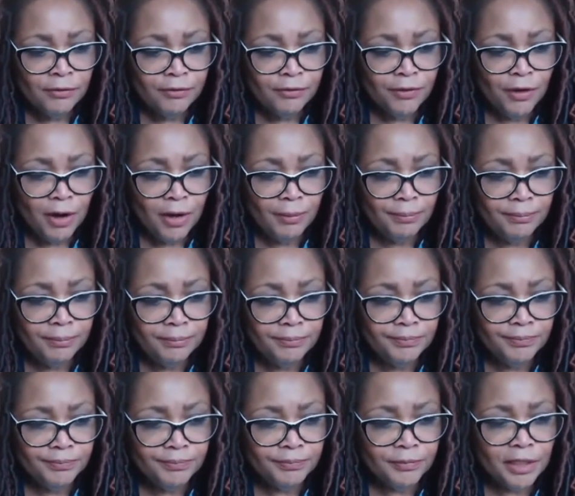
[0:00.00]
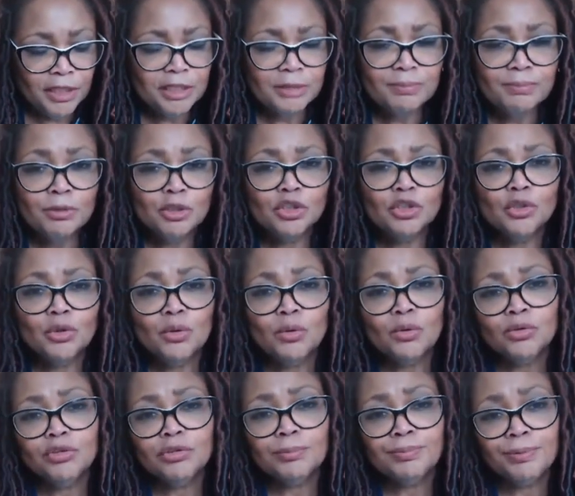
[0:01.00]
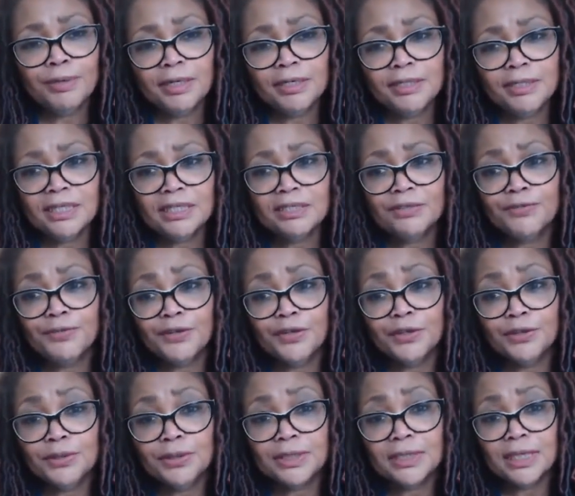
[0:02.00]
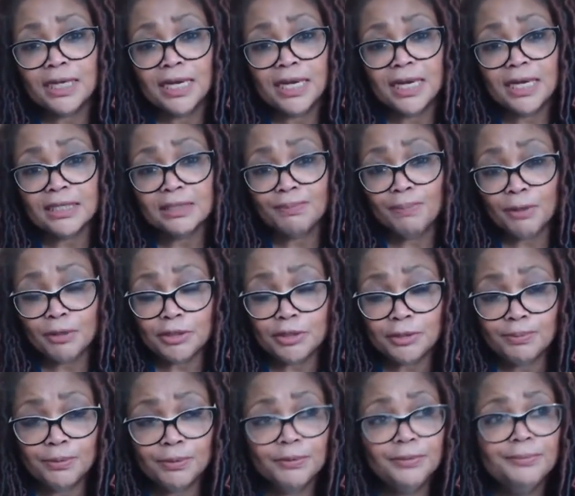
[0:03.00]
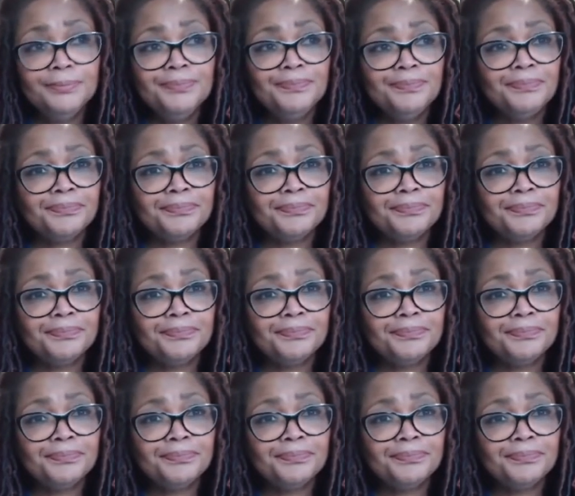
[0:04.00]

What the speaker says: from as much ultra processed foods as possible.